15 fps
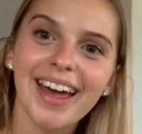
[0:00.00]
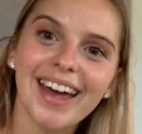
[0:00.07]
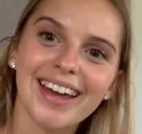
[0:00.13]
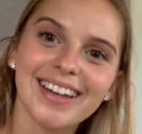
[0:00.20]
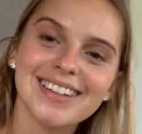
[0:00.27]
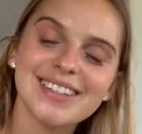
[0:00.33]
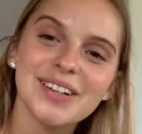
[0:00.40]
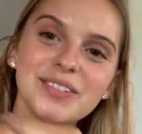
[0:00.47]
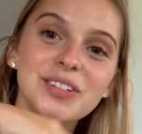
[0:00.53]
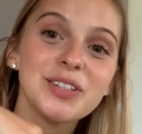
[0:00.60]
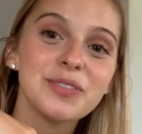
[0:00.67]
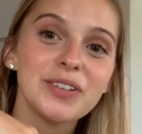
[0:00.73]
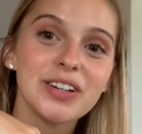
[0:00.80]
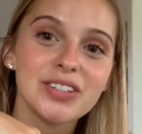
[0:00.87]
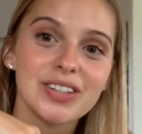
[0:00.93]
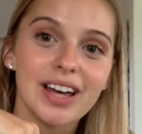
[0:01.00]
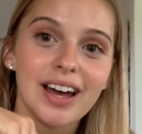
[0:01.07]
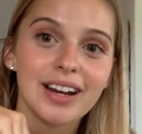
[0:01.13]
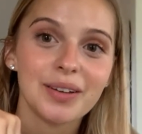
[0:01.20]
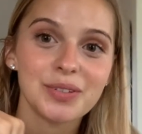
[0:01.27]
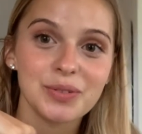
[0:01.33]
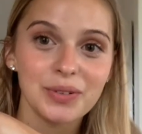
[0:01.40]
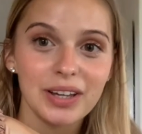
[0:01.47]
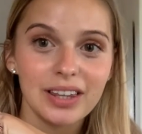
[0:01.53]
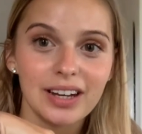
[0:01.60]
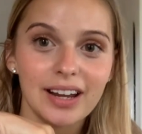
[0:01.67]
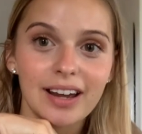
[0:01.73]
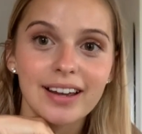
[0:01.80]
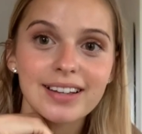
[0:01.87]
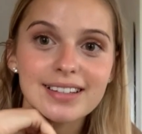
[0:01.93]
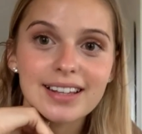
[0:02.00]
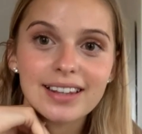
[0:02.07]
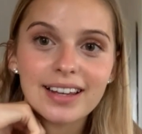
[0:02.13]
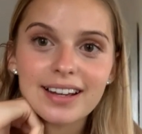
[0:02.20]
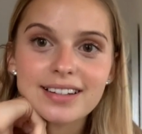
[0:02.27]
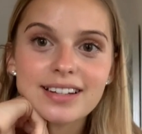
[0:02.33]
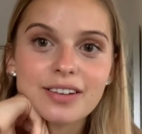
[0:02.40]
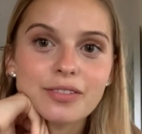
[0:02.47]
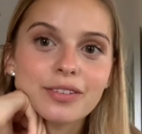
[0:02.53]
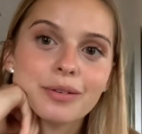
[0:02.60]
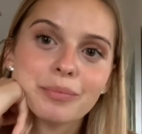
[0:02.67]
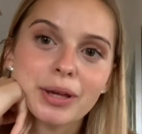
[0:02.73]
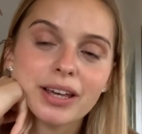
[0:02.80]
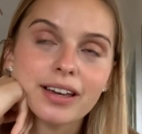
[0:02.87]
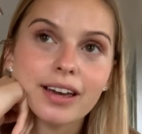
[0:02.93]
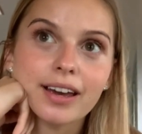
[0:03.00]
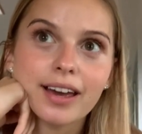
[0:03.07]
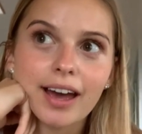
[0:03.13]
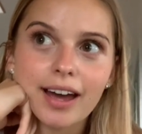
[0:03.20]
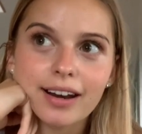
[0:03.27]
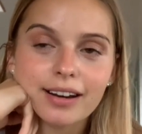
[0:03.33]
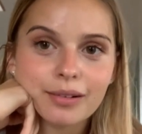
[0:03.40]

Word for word: Okay, so I just finished that and it was really nice. I think I'll definitely make it again.